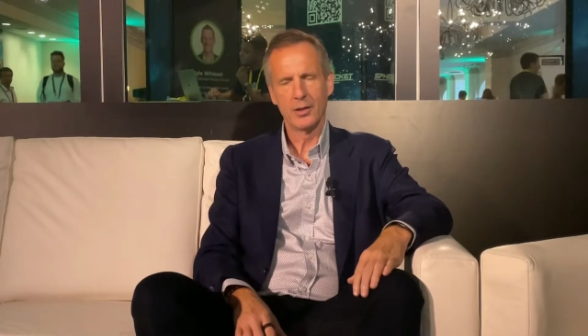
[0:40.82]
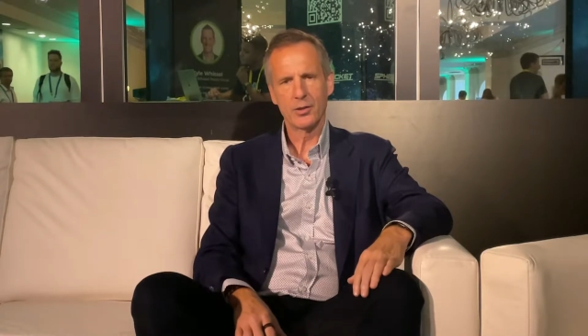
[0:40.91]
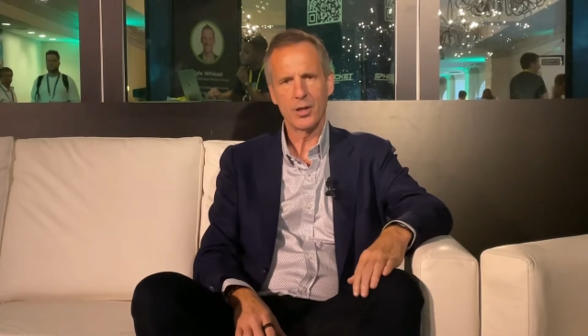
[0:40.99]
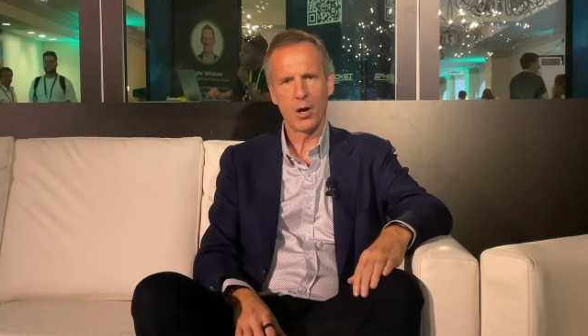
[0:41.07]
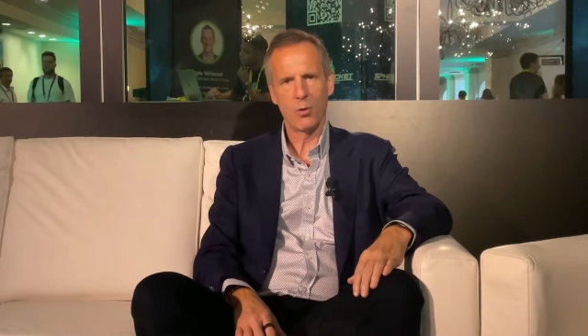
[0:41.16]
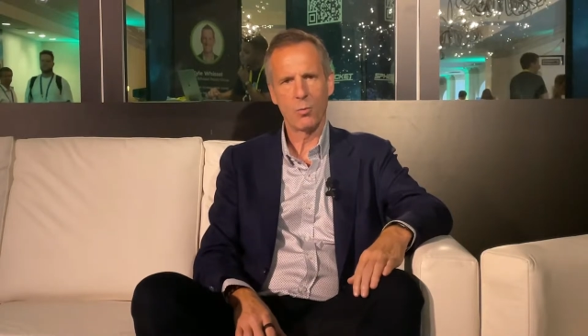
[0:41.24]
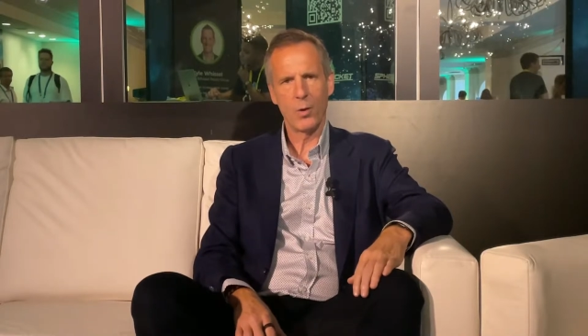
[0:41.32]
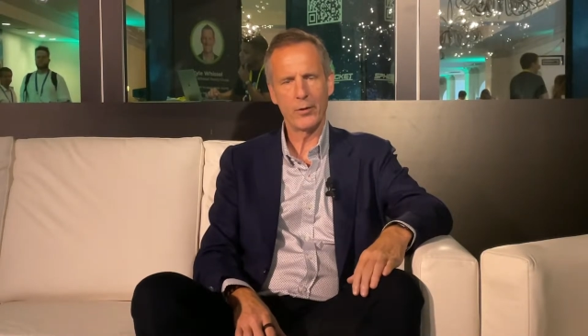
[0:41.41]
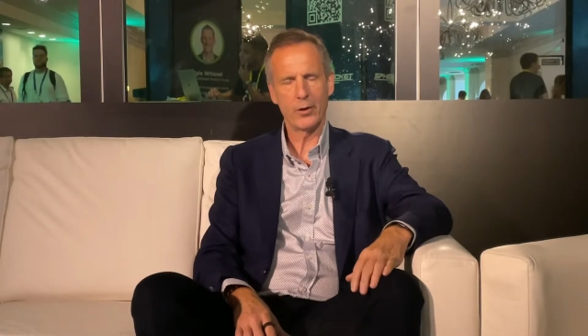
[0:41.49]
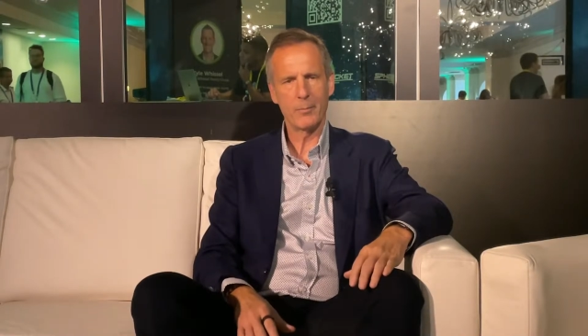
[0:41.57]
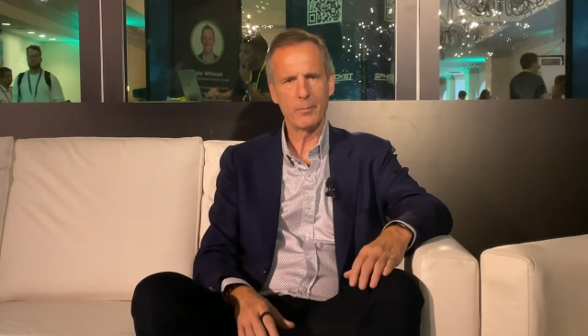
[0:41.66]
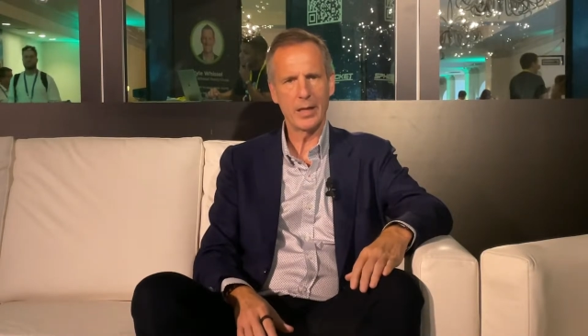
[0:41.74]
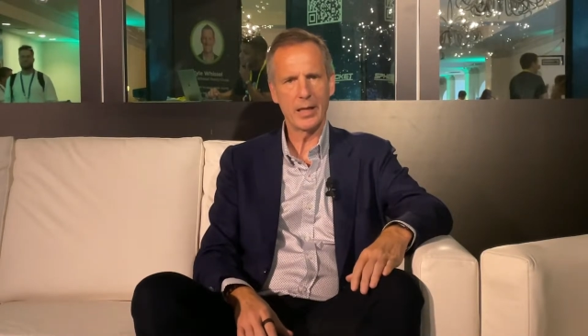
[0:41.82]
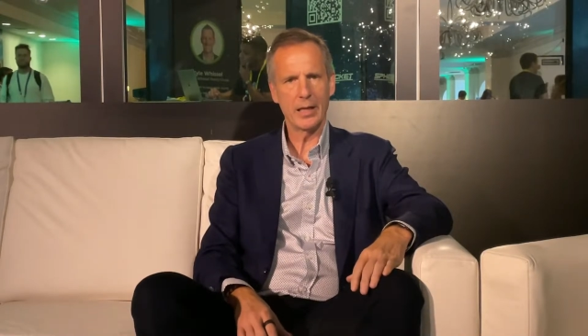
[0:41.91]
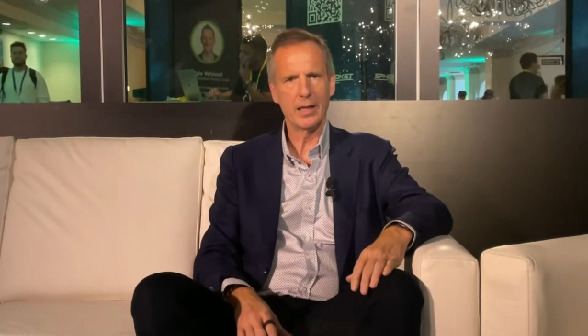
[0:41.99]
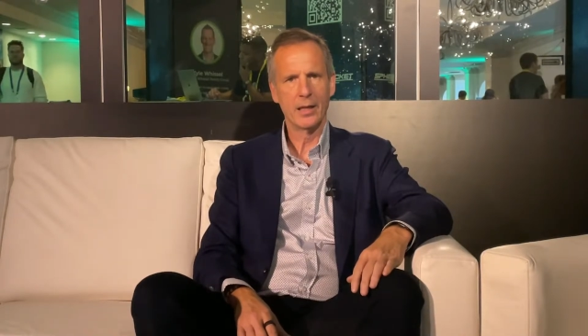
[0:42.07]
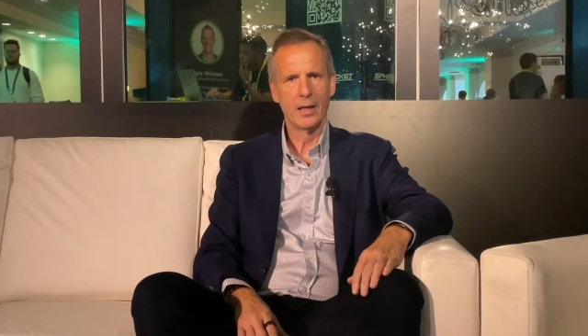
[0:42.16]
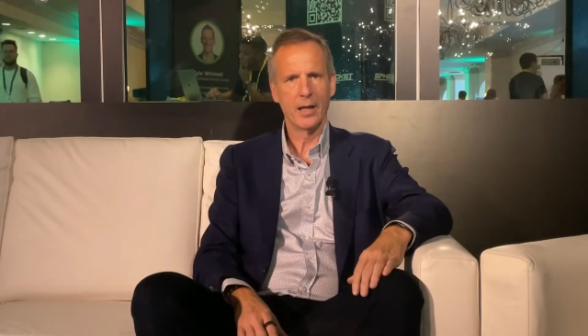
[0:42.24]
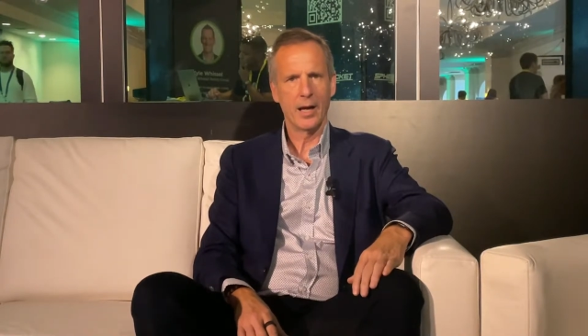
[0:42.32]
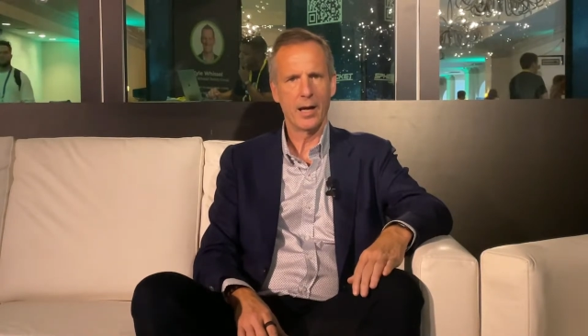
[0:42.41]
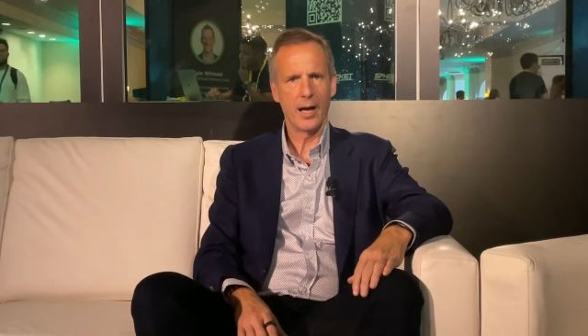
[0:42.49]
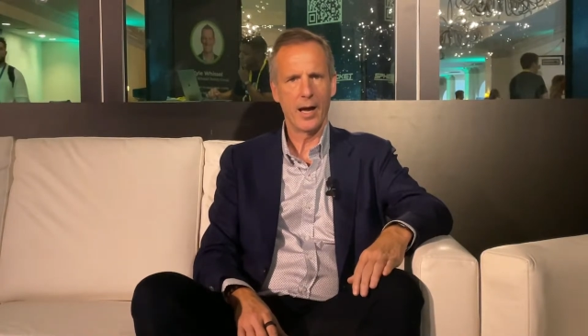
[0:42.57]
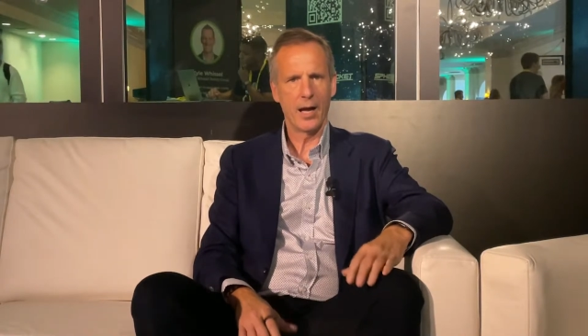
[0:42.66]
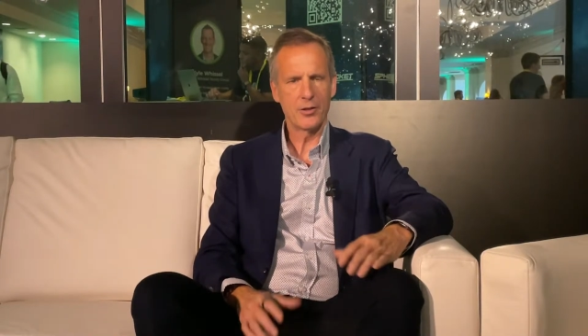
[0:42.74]
So whether it be
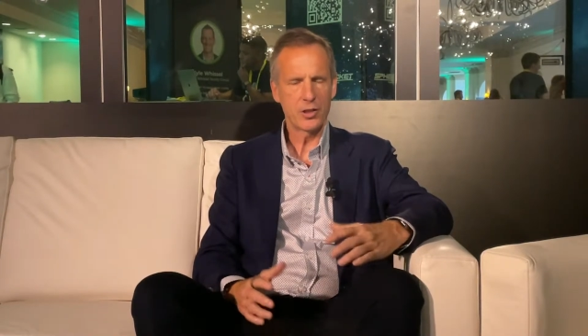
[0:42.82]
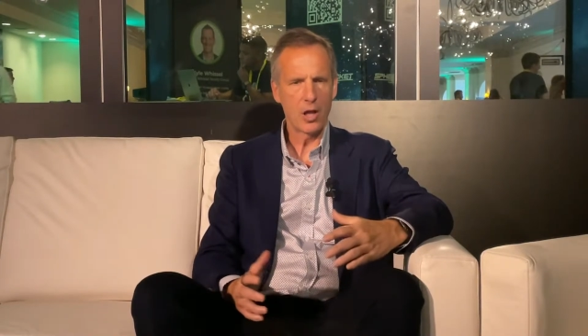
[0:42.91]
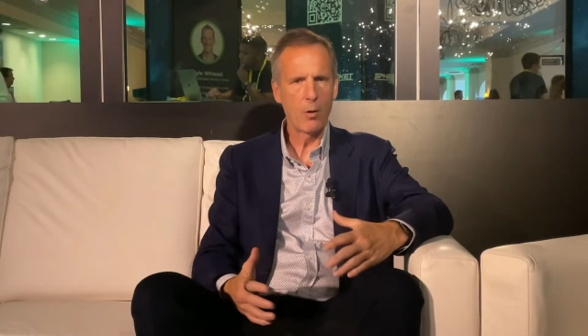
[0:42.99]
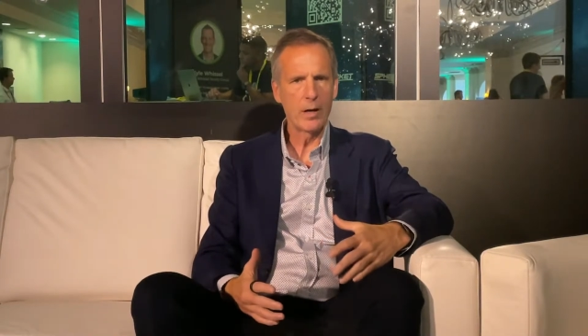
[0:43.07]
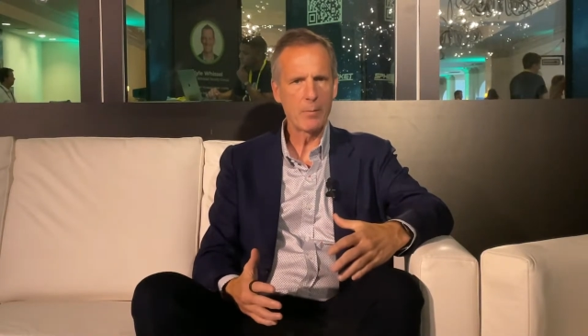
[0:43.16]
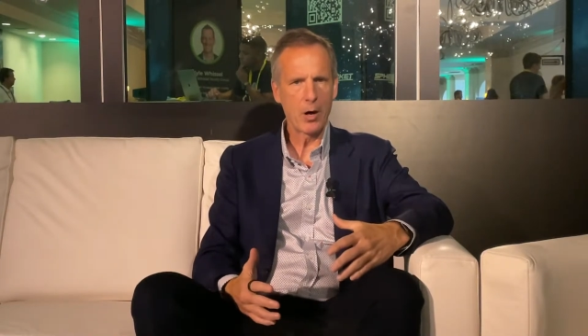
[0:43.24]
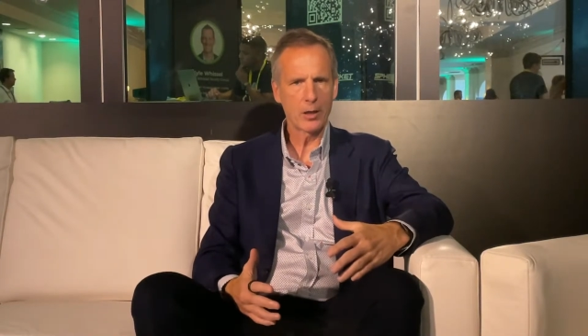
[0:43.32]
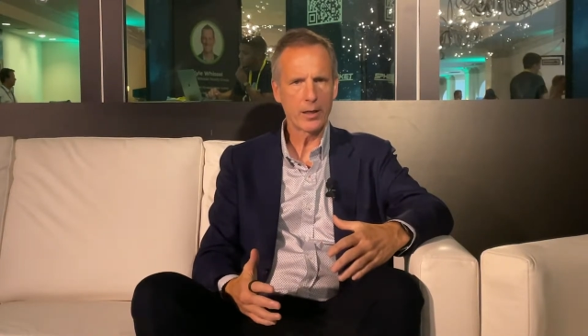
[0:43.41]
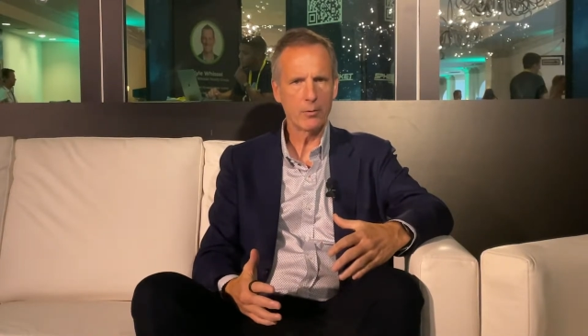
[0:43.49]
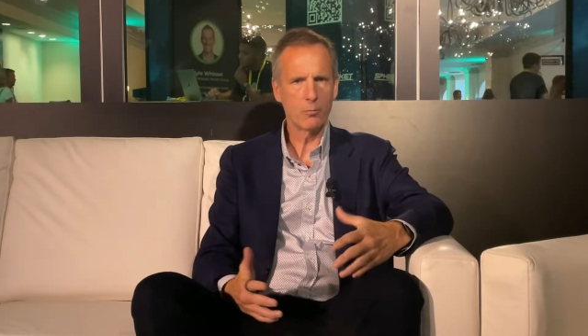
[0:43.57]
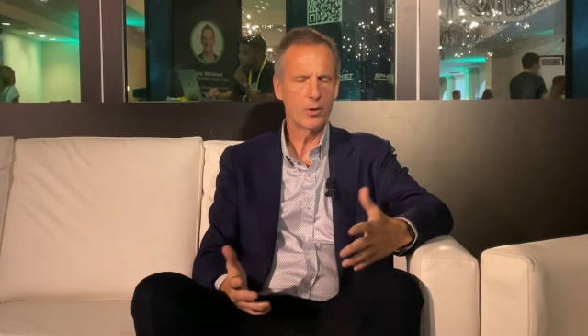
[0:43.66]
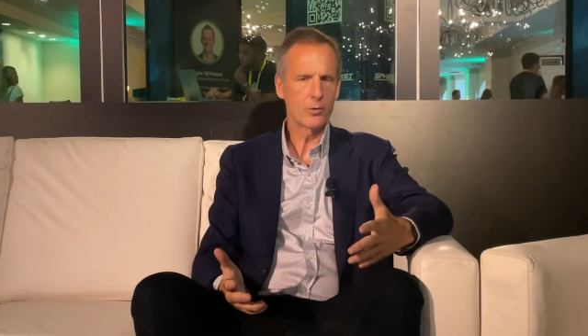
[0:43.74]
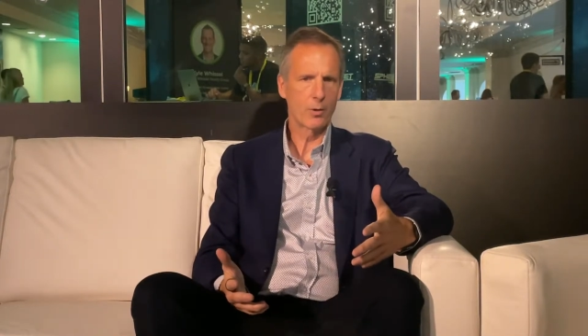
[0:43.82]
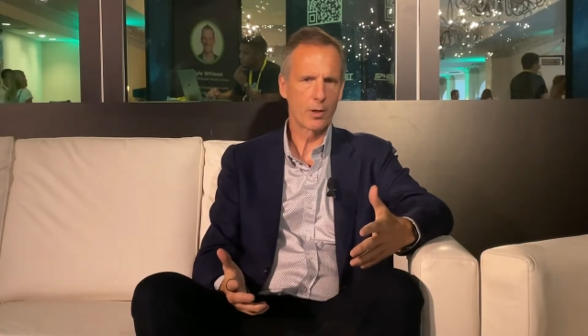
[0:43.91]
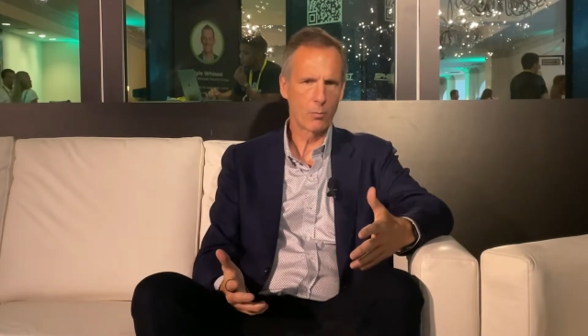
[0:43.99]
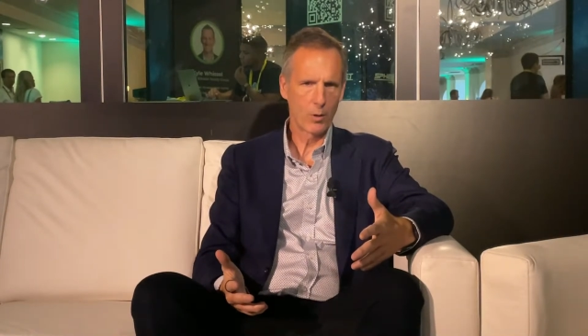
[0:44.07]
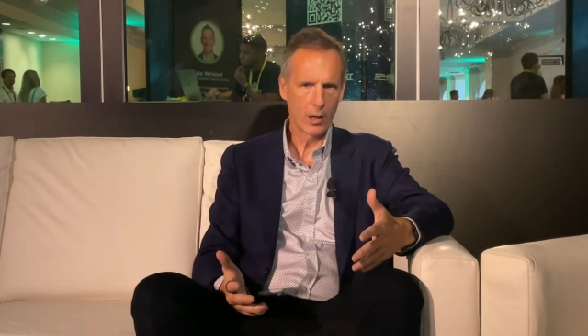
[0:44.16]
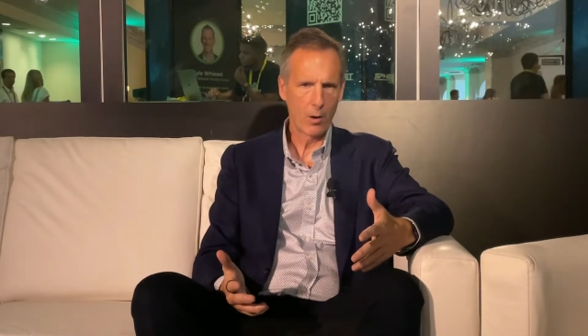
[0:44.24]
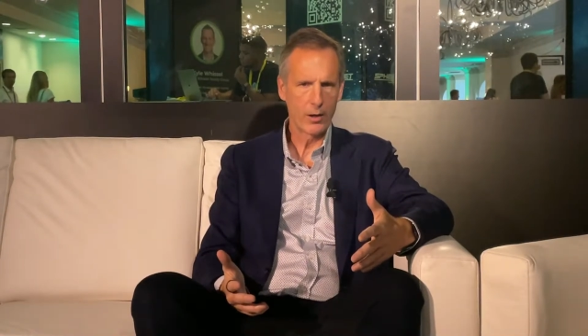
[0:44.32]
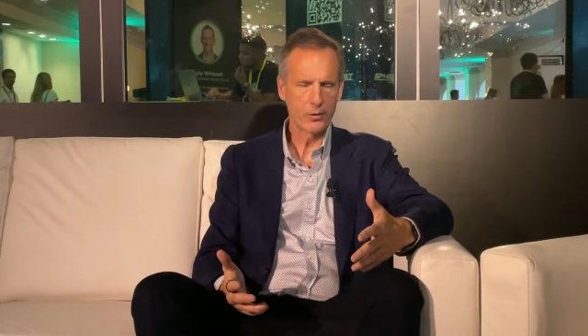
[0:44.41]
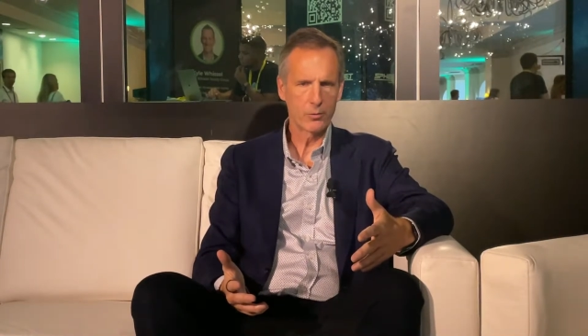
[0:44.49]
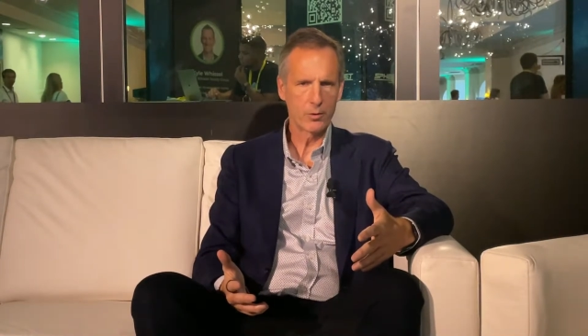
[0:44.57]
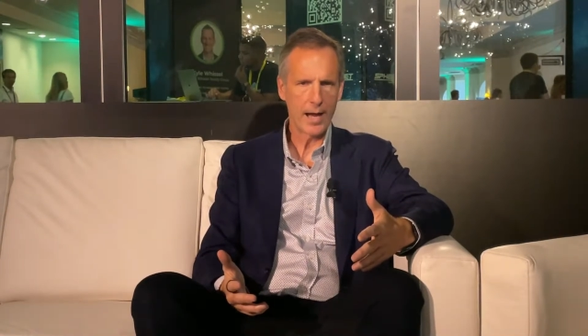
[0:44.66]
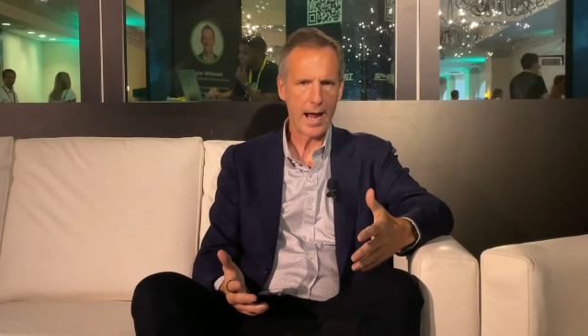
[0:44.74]
a slowing market, which we're going
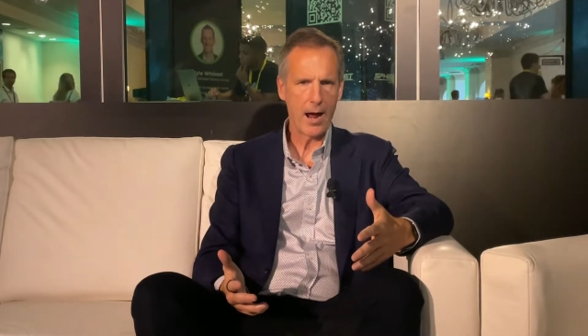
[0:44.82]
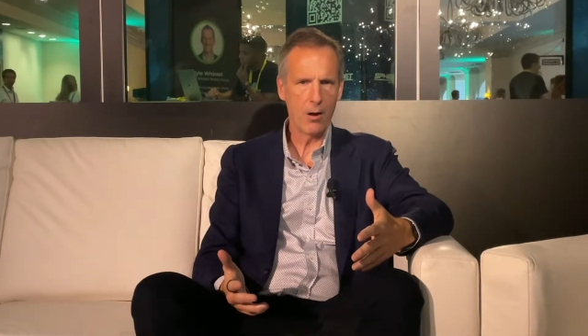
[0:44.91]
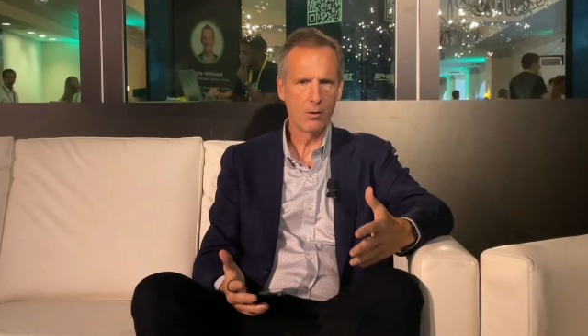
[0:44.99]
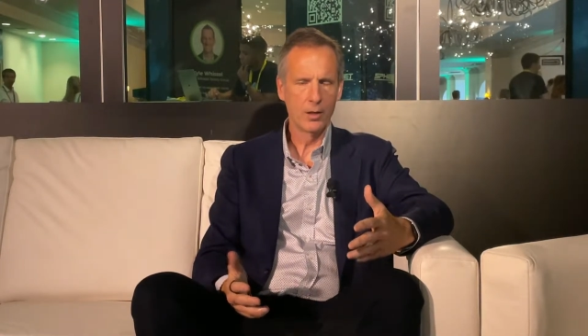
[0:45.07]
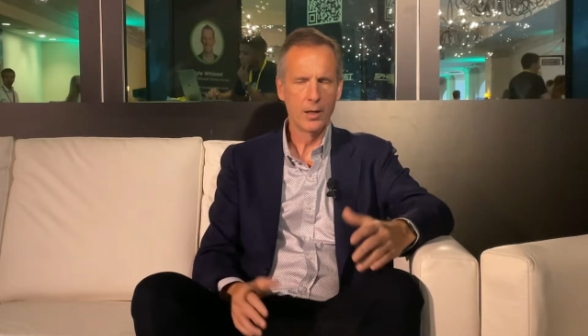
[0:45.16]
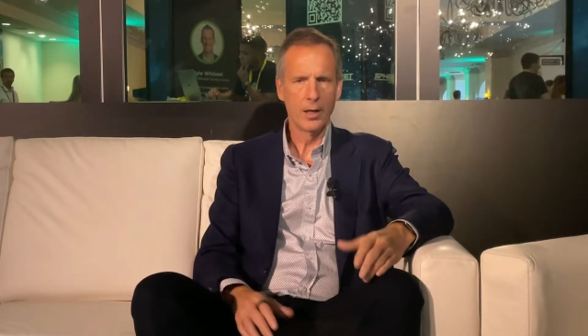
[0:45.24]
through now,